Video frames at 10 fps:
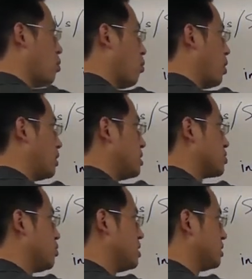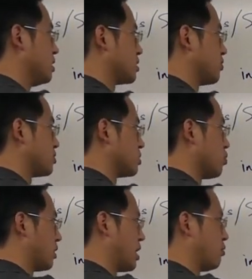what this region is versus
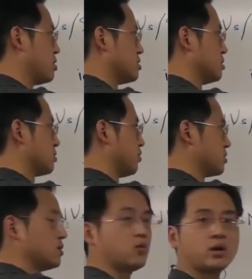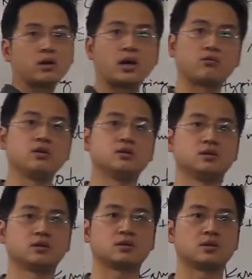what that region is versus what that region
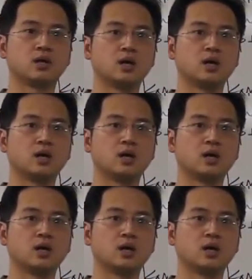is.